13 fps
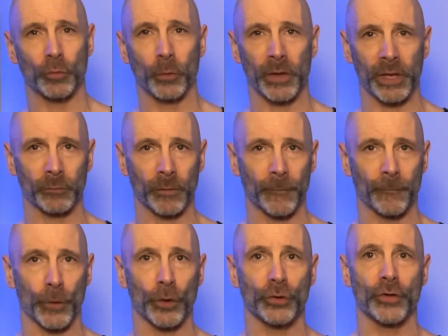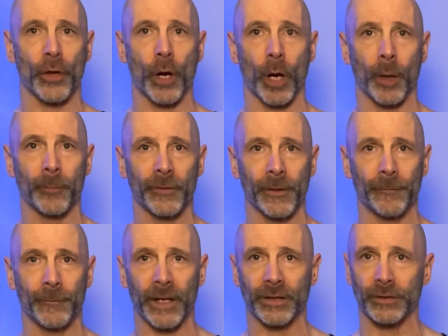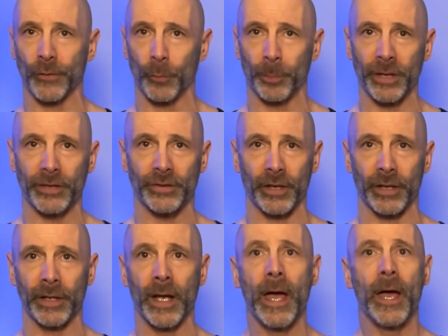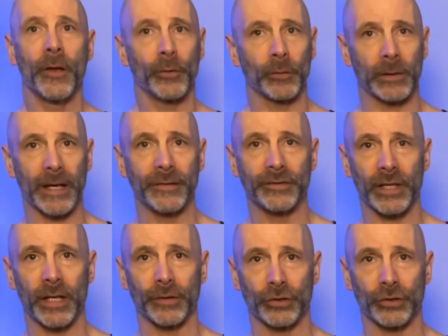we can reverse the harmful effects of obesity through lifestyle